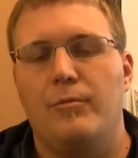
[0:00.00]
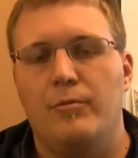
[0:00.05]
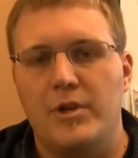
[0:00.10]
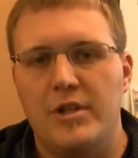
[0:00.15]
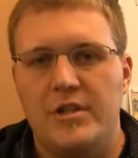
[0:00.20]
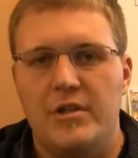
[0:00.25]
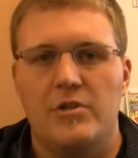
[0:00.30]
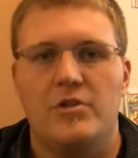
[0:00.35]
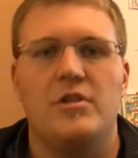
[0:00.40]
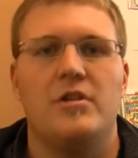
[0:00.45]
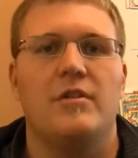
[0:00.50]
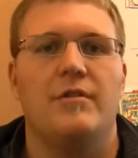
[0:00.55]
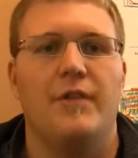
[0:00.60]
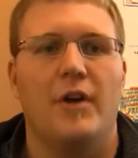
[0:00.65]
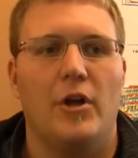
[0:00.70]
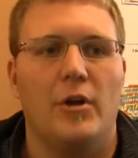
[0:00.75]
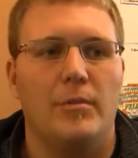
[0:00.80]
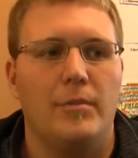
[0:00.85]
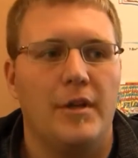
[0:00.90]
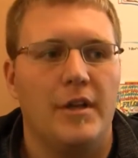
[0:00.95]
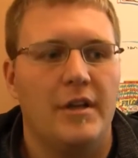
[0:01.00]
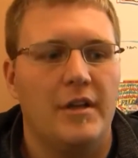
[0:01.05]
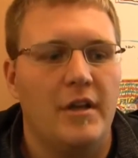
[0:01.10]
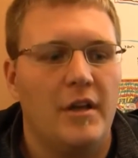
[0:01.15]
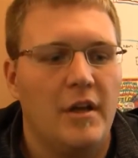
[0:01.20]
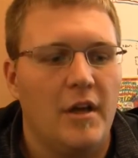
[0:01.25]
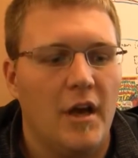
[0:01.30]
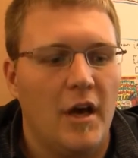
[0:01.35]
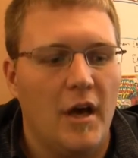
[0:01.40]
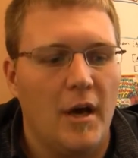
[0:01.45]
research and development
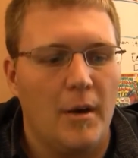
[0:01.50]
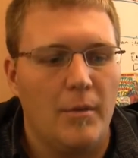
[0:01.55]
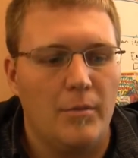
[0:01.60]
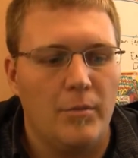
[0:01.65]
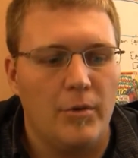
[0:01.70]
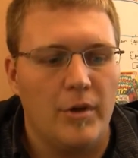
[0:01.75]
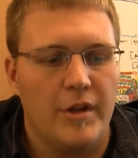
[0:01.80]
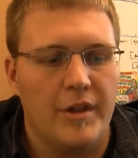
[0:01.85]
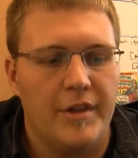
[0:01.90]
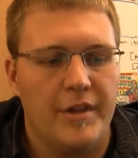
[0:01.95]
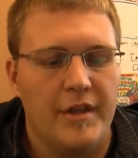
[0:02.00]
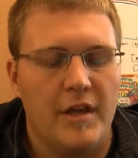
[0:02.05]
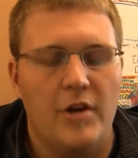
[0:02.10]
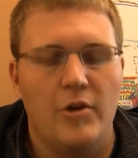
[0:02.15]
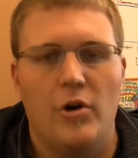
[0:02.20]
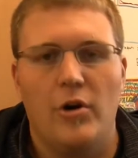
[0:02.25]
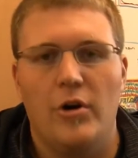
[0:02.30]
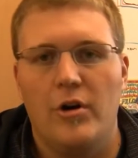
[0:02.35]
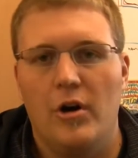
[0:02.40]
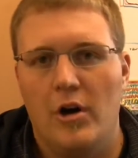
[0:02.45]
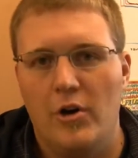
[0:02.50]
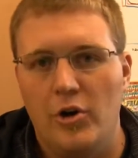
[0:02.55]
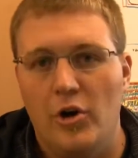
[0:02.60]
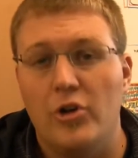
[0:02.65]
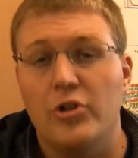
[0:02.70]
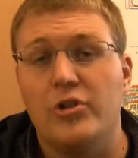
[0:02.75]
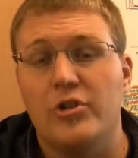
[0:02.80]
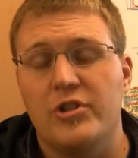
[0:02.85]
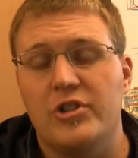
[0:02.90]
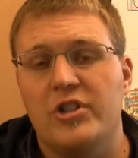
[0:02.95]
with
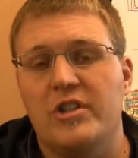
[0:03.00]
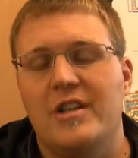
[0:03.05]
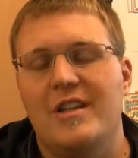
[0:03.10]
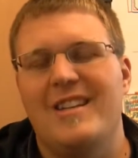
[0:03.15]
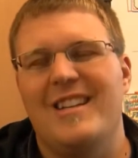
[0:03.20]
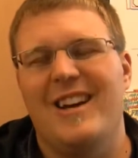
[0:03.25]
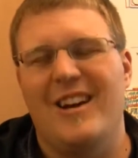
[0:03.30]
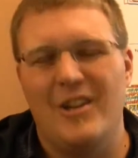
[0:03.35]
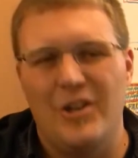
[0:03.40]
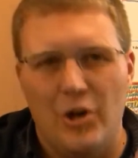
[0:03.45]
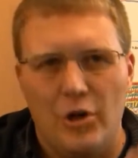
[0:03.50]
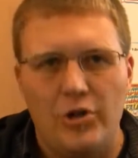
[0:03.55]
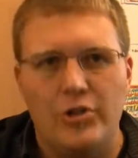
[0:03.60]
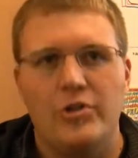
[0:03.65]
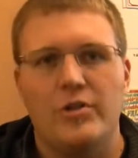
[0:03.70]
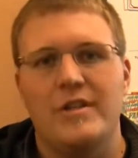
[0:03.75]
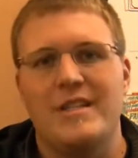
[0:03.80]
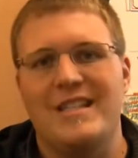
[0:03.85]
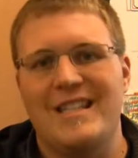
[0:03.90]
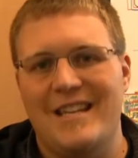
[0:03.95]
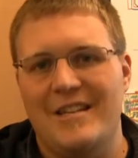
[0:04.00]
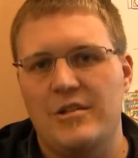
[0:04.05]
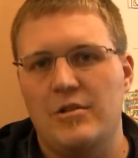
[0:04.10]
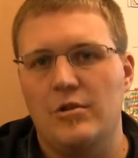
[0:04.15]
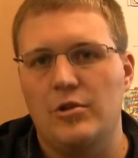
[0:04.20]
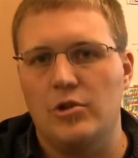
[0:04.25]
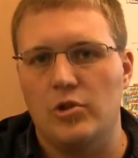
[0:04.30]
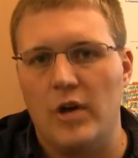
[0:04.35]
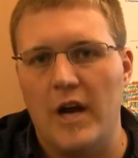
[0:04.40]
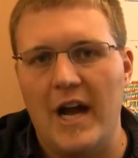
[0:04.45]
inertial sensor
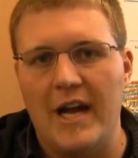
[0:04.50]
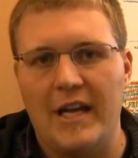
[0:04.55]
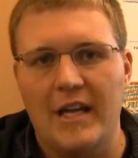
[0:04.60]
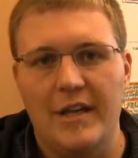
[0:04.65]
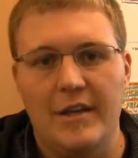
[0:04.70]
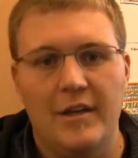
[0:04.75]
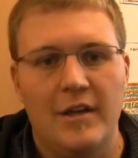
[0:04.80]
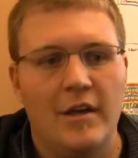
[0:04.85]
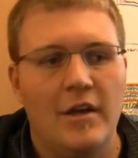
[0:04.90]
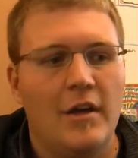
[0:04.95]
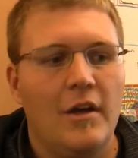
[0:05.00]
tracking